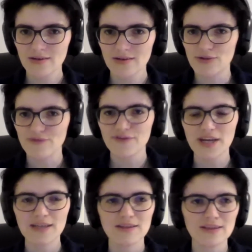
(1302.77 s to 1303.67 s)
You can
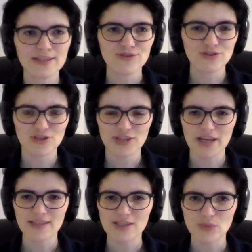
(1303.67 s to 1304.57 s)
find in the literature
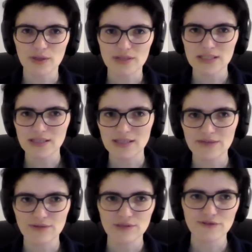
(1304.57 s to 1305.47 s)
cases where this is
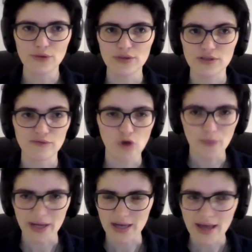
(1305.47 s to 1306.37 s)
given the focus of
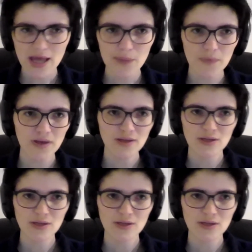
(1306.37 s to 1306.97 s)
omega m,